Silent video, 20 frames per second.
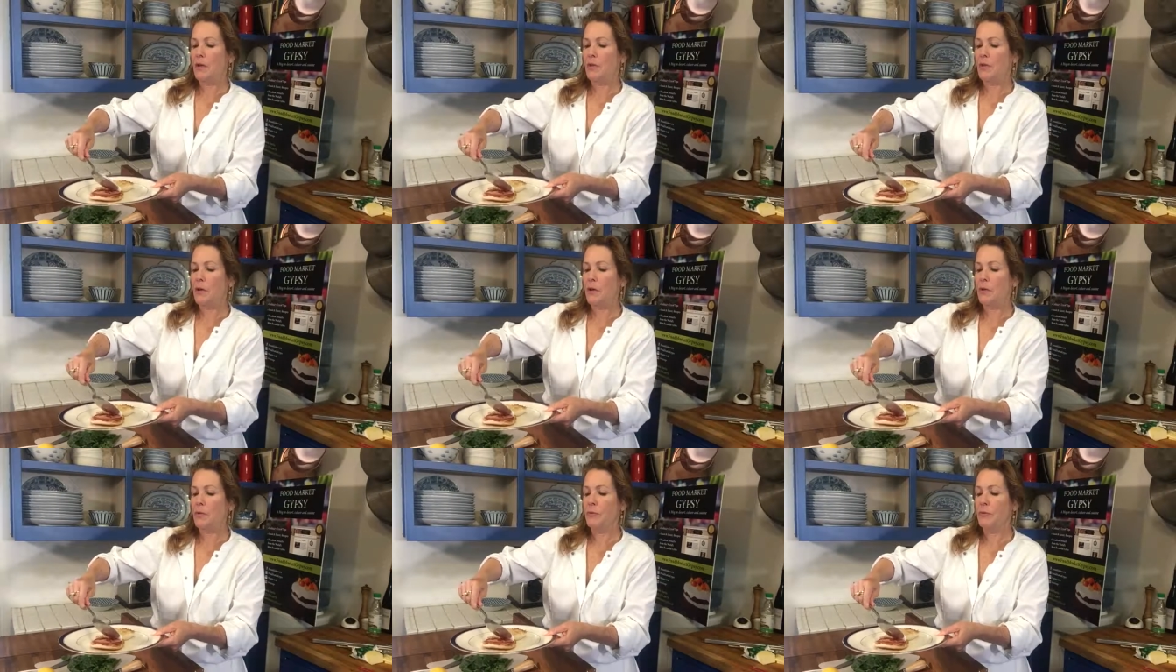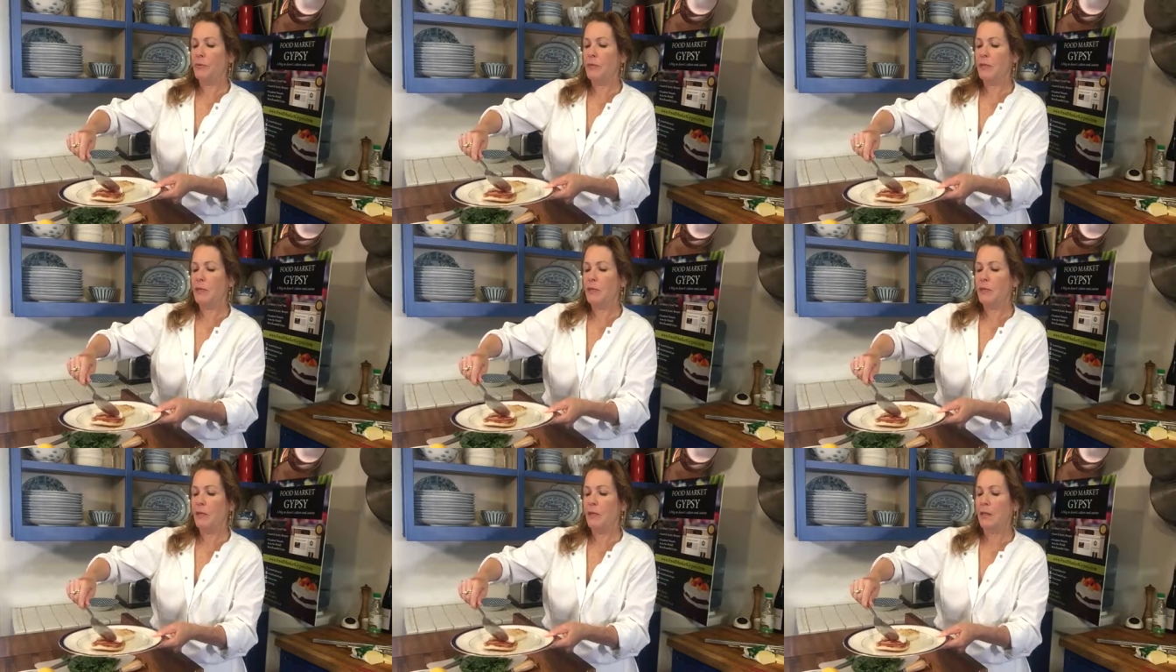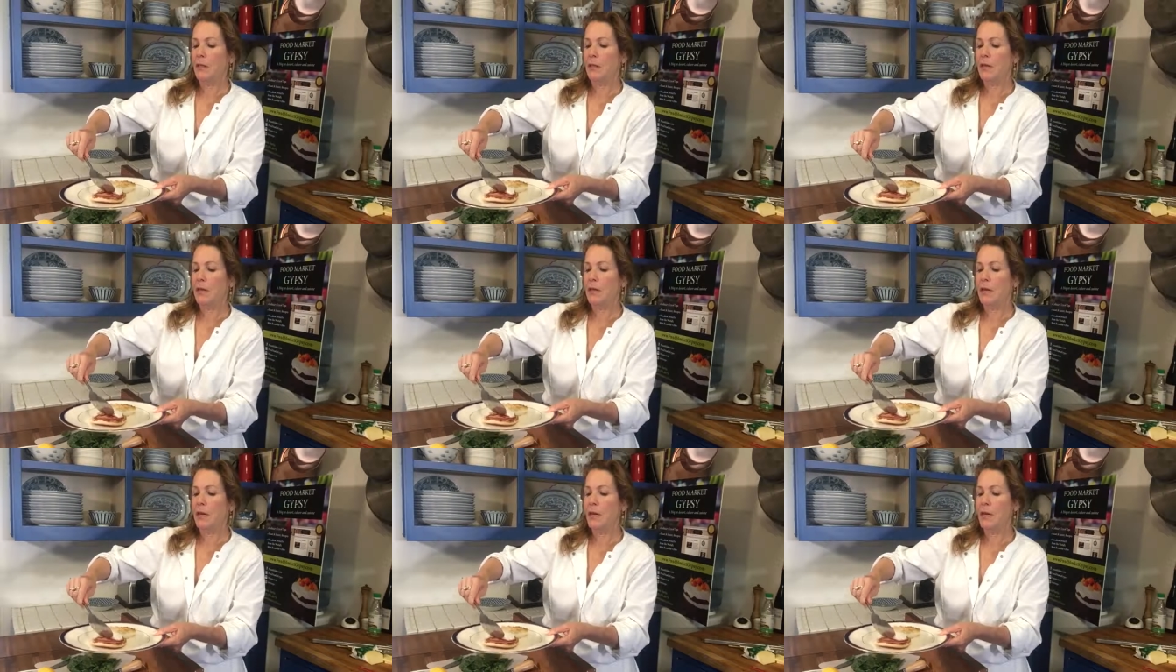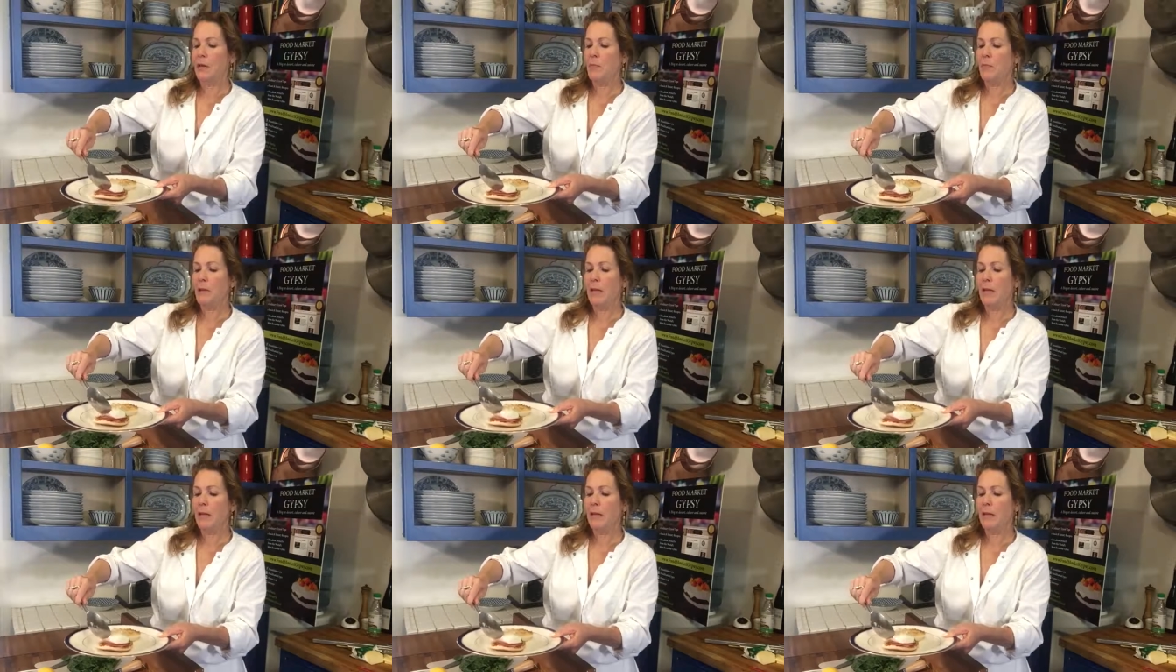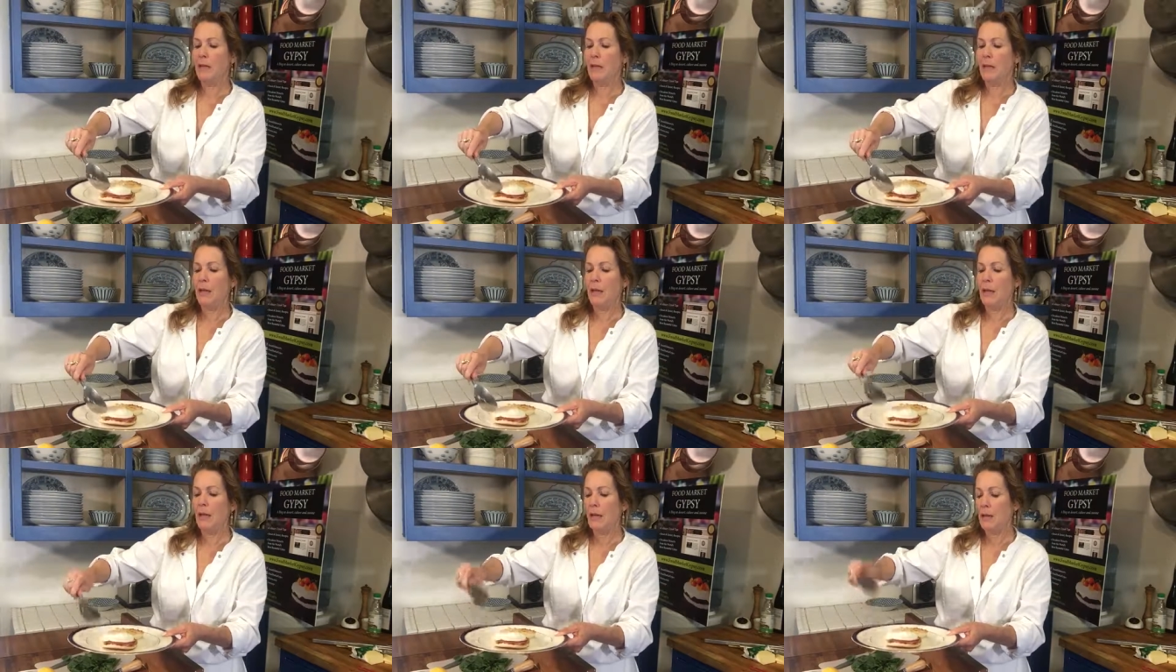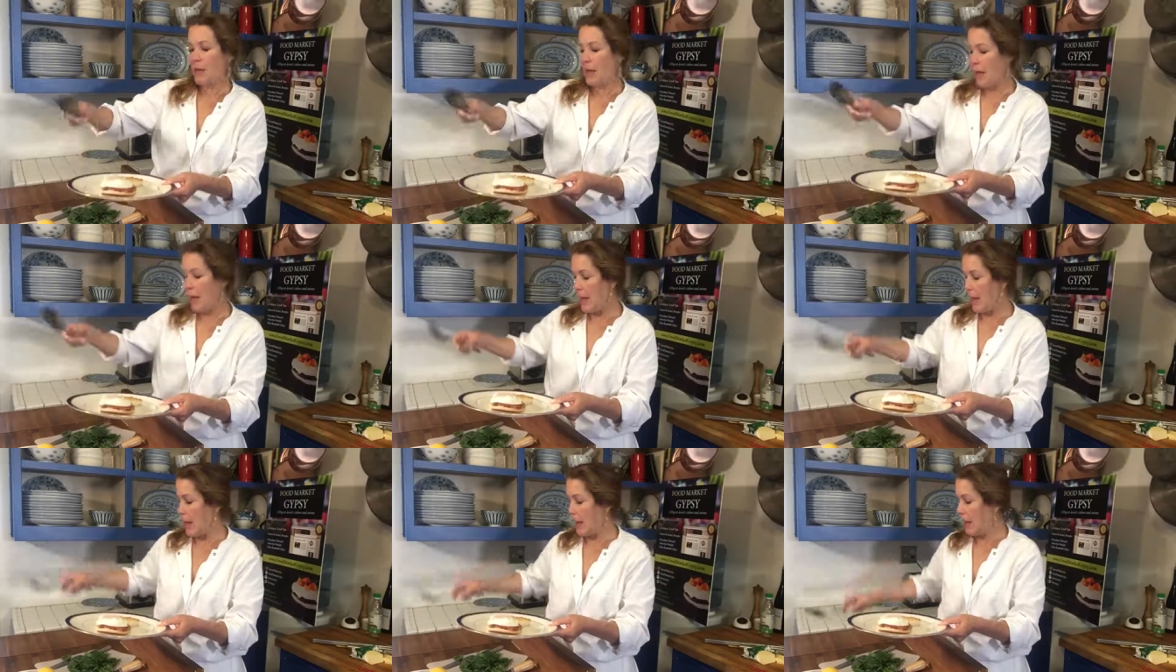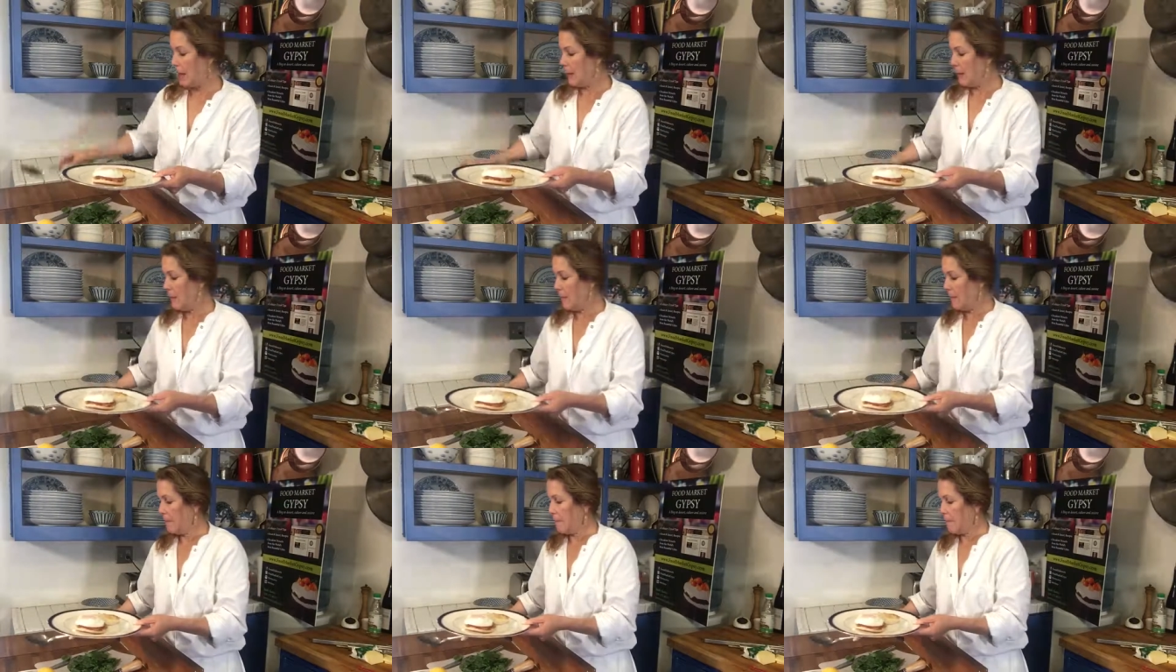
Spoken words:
toast, the Canadian bacon, the egg,